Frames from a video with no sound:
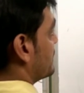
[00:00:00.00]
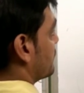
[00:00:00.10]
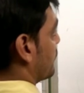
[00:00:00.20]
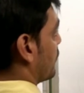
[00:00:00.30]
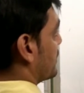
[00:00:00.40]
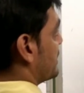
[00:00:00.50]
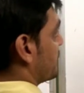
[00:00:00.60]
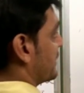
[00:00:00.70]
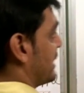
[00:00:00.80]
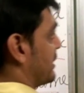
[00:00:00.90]
with 4
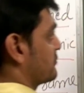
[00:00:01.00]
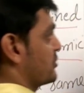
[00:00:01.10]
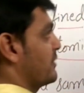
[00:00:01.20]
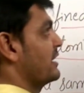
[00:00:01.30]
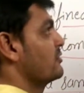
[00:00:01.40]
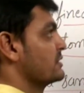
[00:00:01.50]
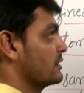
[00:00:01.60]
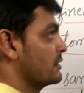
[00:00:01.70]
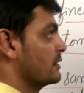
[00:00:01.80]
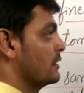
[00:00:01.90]
different atoms of
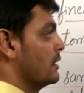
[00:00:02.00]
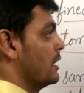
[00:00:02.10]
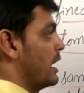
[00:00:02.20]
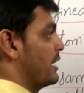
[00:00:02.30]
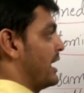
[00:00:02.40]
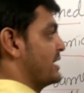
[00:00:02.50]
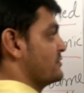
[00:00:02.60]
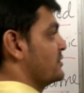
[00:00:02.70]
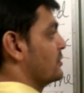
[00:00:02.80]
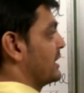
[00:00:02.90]
hydrogen. And as
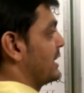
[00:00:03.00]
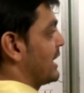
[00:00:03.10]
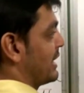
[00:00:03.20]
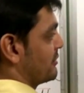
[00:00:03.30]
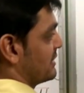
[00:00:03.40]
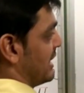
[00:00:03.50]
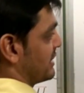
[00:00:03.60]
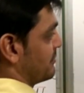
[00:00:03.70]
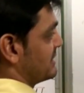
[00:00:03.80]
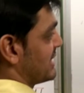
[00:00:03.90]
we know that hydrogen
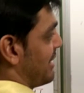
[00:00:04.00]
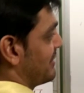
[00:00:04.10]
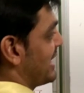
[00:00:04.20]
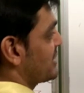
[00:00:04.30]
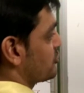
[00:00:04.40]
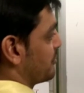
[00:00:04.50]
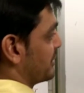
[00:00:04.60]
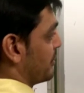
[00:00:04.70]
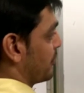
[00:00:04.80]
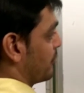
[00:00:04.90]
atom is having s
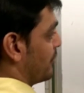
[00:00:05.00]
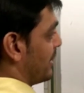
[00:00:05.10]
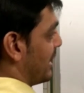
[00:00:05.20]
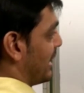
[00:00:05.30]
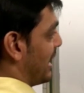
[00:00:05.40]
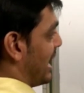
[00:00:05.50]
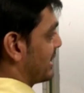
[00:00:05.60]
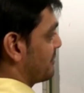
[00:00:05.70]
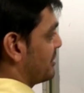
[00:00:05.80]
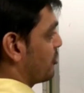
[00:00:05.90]
orbital, so
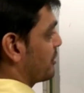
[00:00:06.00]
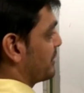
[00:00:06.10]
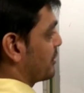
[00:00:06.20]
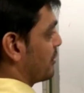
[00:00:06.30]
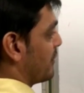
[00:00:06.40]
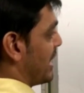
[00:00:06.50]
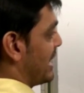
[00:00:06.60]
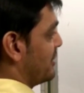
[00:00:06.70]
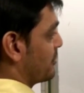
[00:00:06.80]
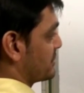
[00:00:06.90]
atomic orbital of
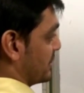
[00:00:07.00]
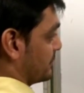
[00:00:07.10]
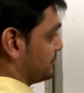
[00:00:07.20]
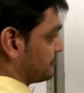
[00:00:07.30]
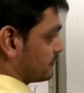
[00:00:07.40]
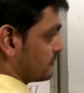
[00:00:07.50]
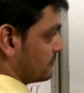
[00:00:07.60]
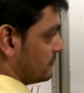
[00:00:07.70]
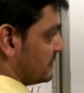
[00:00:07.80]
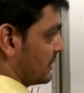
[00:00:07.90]
hydrogen
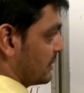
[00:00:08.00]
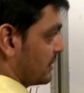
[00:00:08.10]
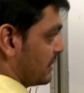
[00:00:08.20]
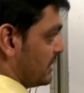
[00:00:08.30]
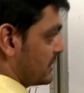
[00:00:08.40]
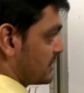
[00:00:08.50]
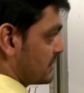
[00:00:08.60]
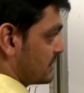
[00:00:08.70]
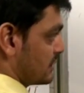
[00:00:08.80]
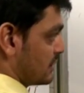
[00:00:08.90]
is